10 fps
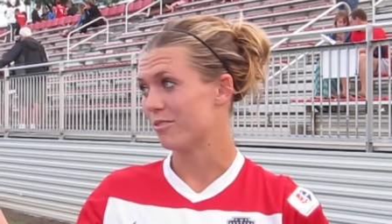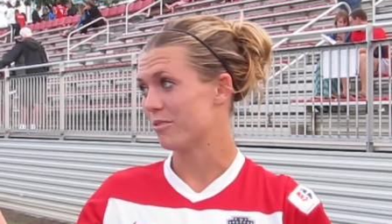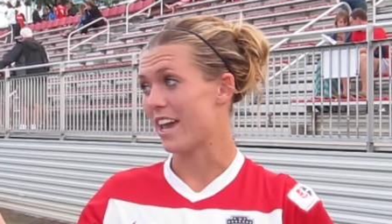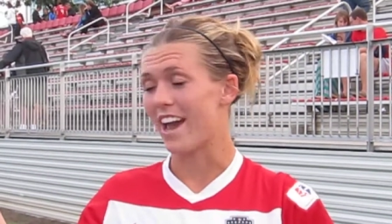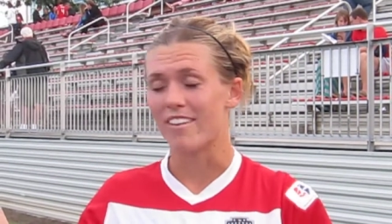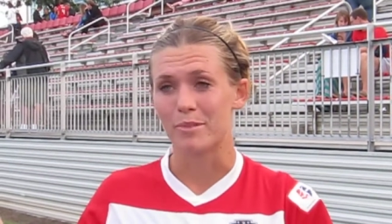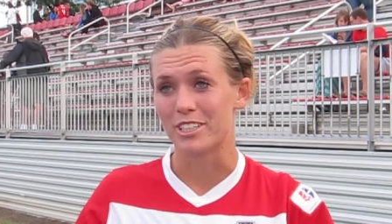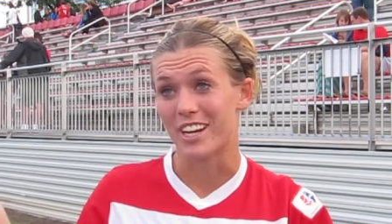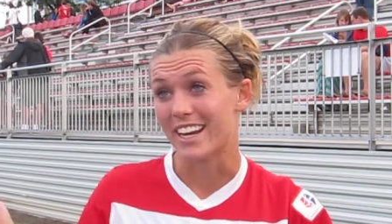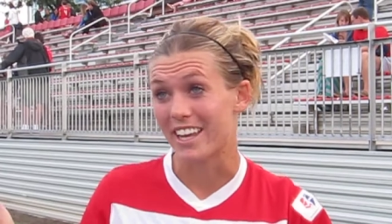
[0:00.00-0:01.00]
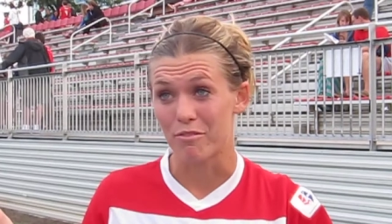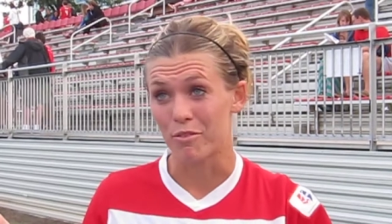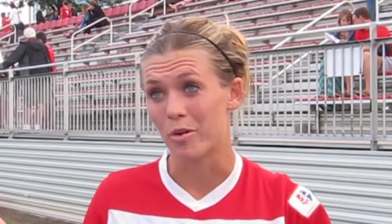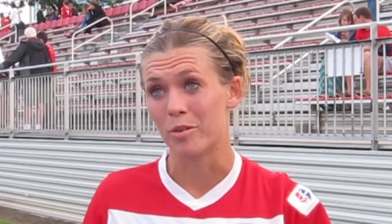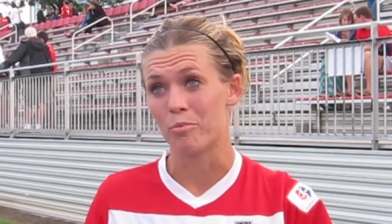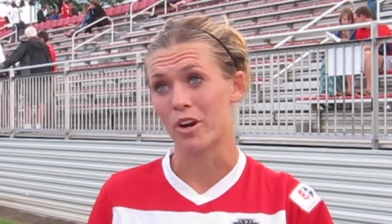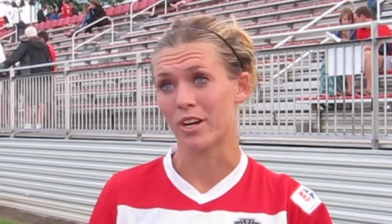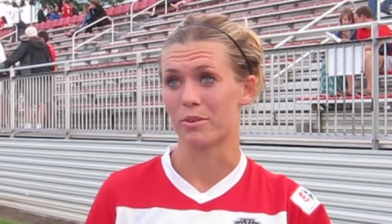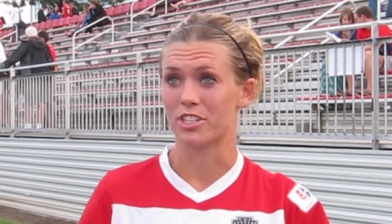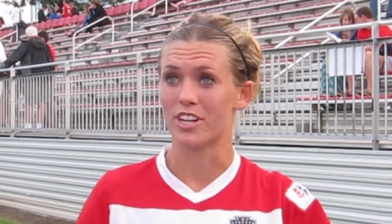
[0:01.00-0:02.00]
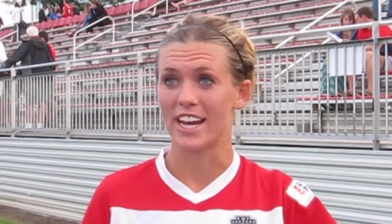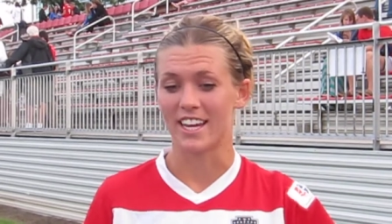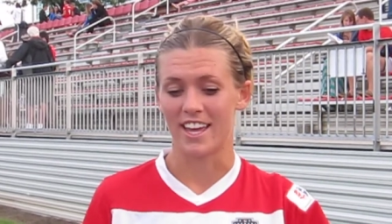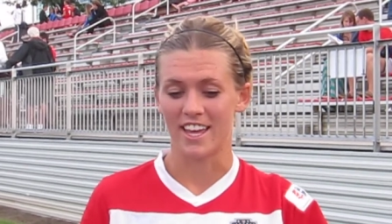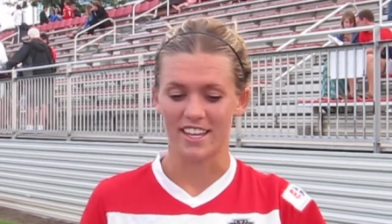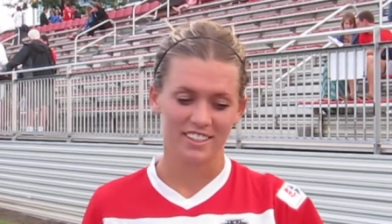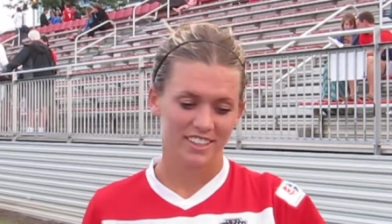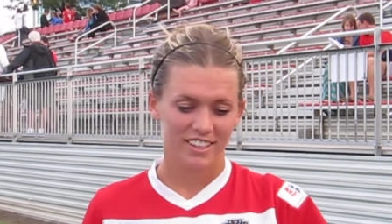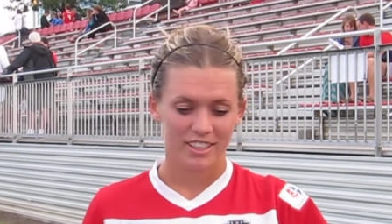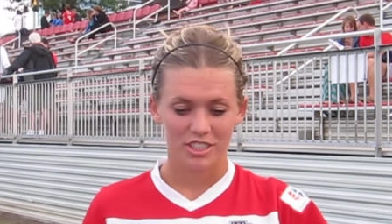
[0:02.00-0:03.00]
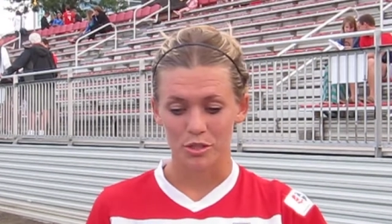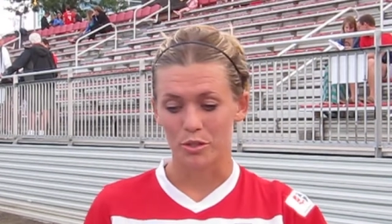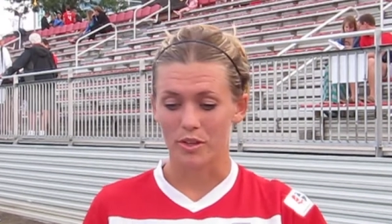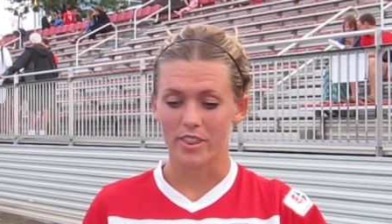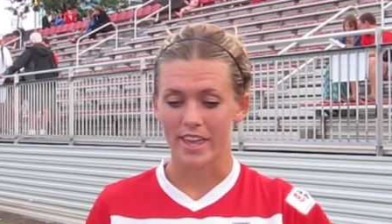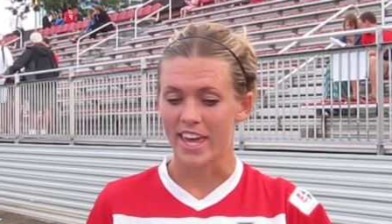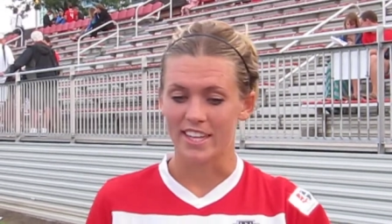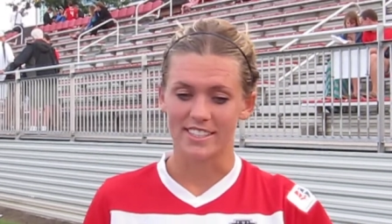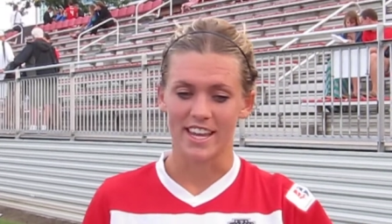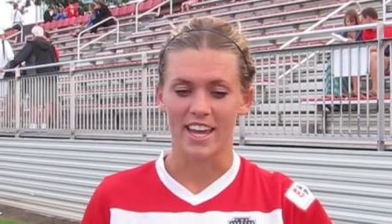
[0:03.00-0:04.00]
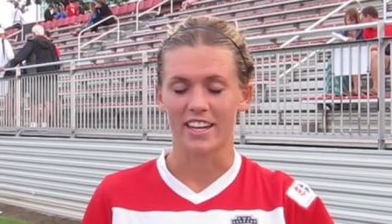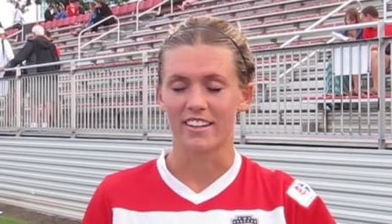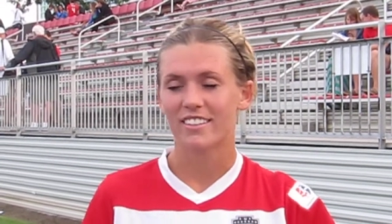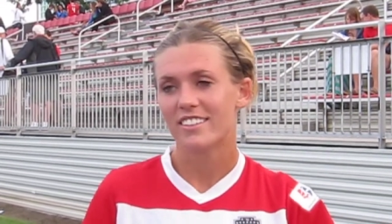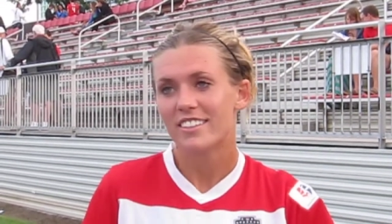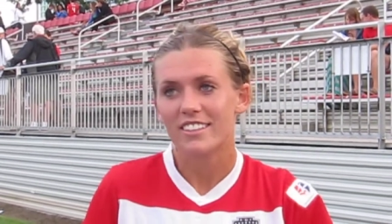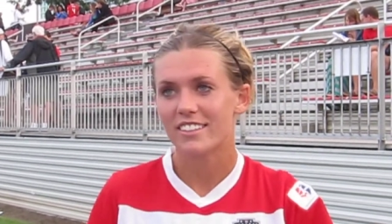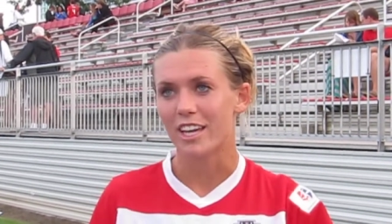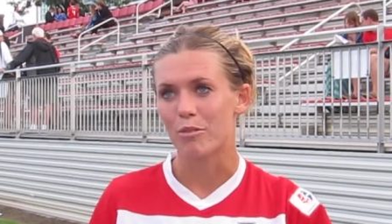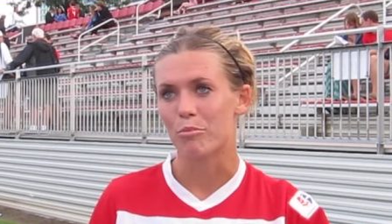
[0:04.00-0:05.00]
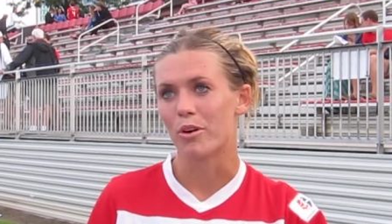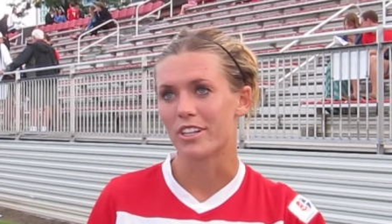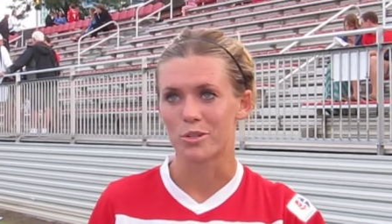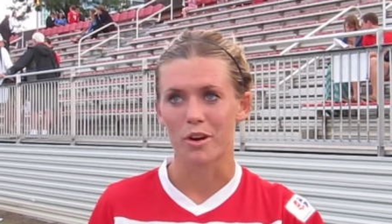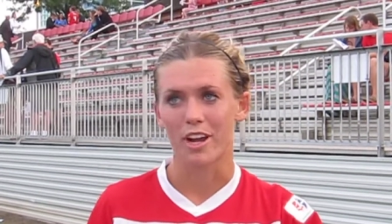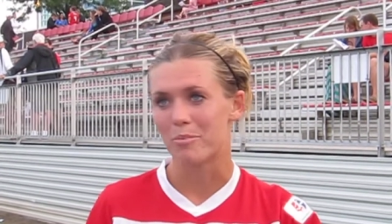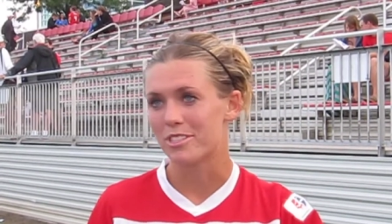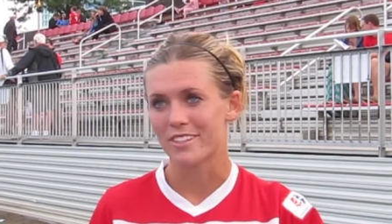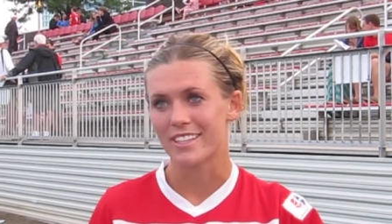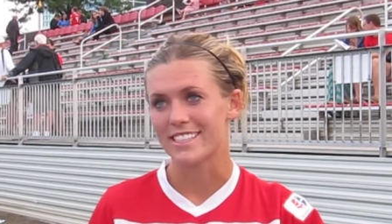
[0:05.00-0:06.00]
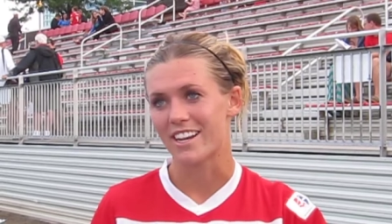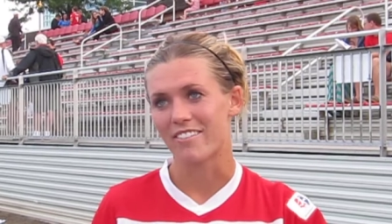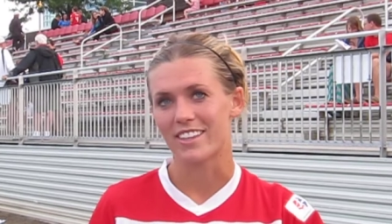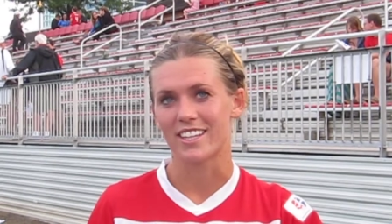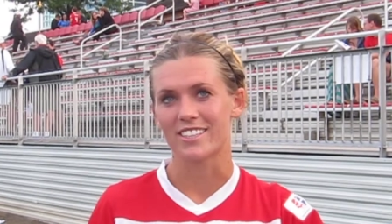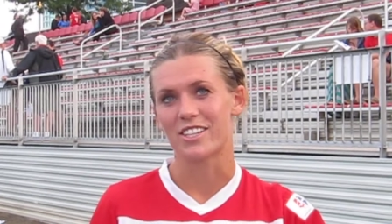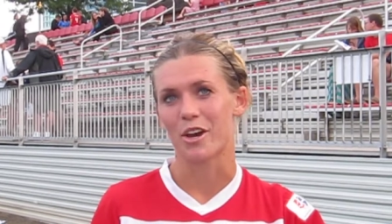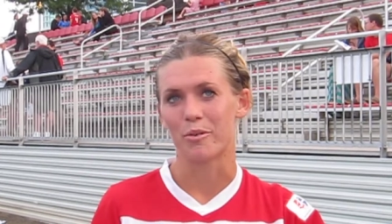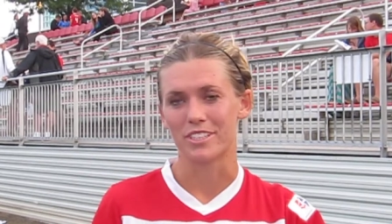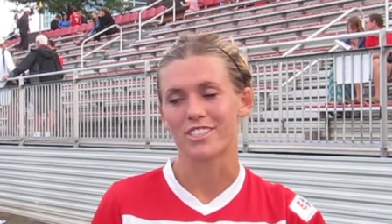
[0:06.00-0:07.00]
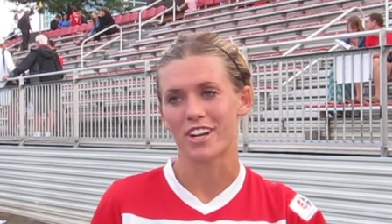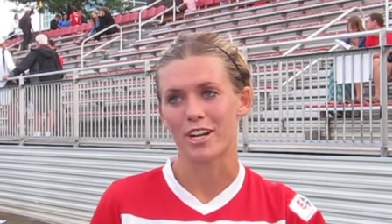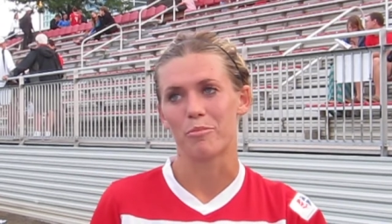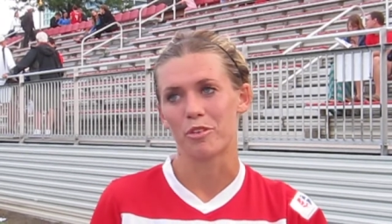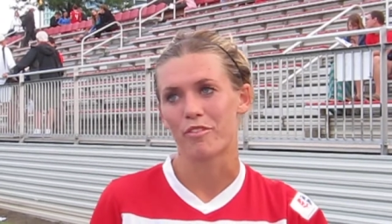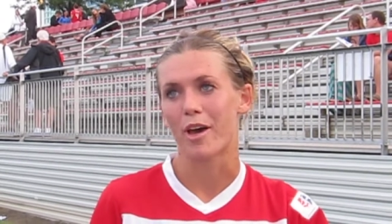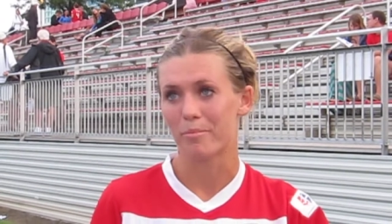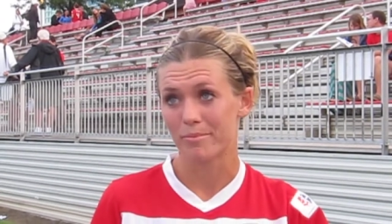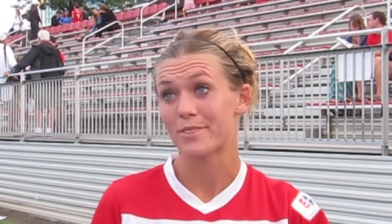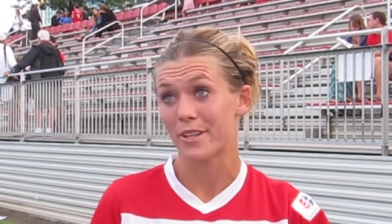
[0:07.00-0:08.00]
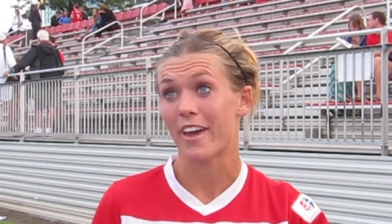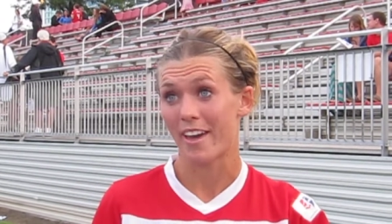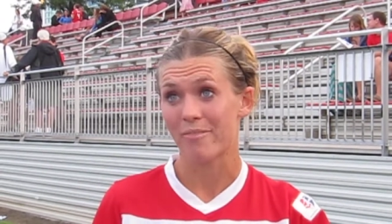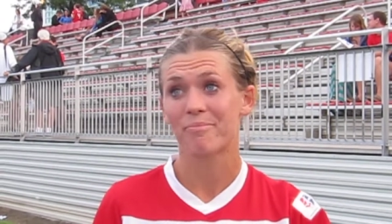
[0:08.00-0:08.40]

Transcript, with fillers: we have been trying to get forward more, and we're trying to do new things and get more scoring opportunities and everything. So we're just trying to move up. So yeah.